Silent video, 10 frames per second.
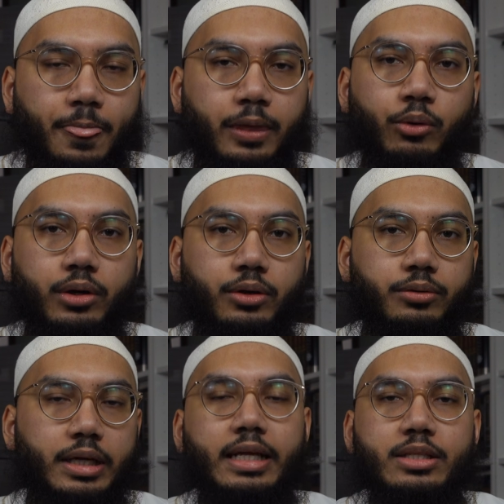you won't
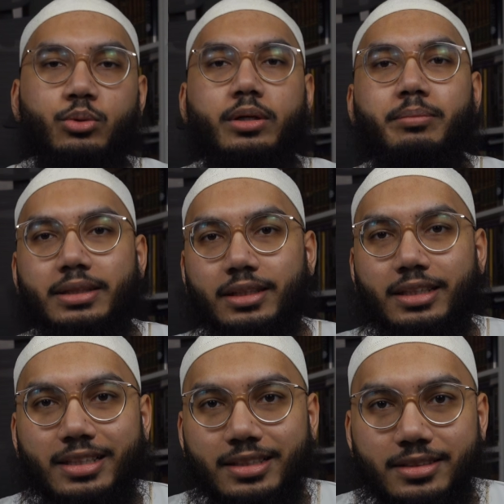know. And that's what a matan
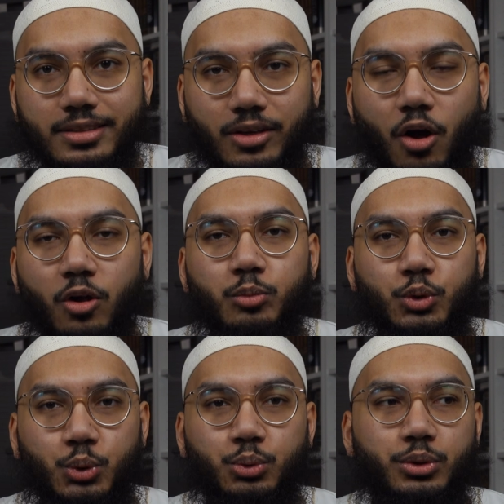is. All
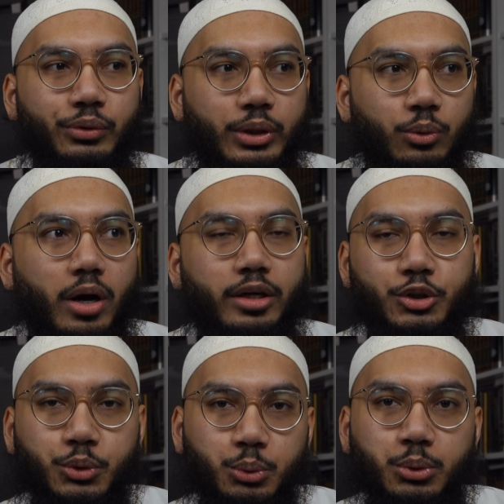mutun require
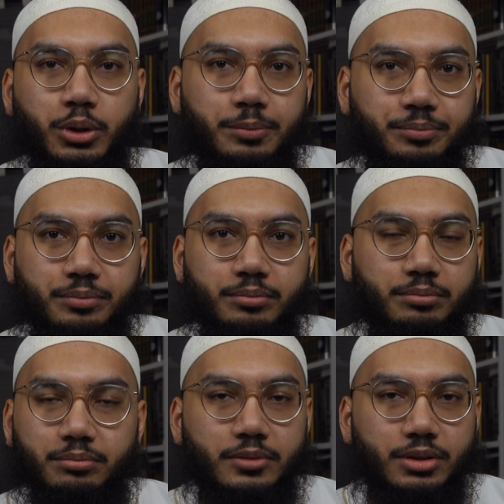shuruh.
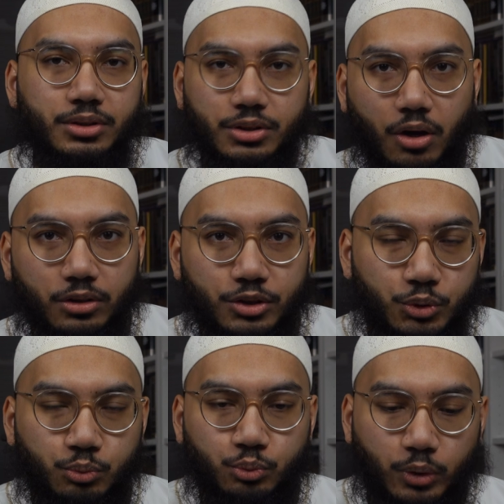
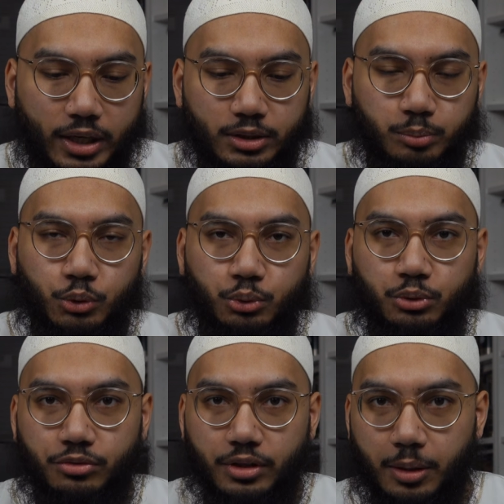Scholars write
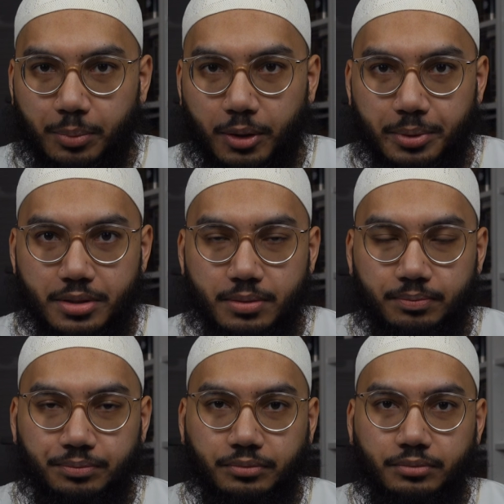mutun for that purpose.
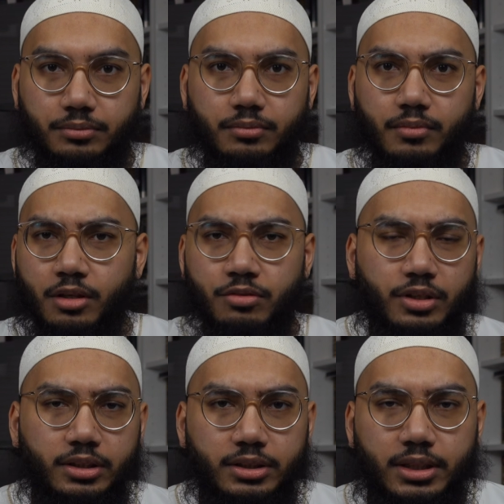
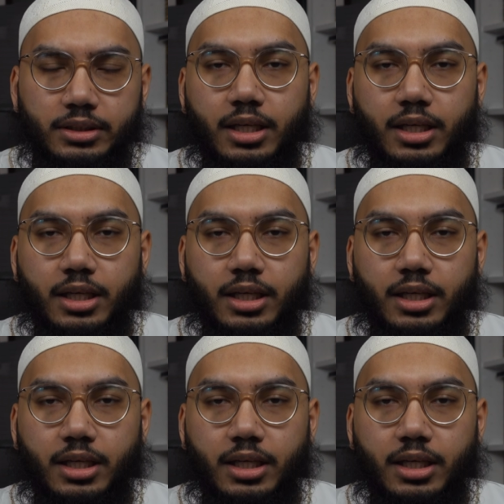For instance,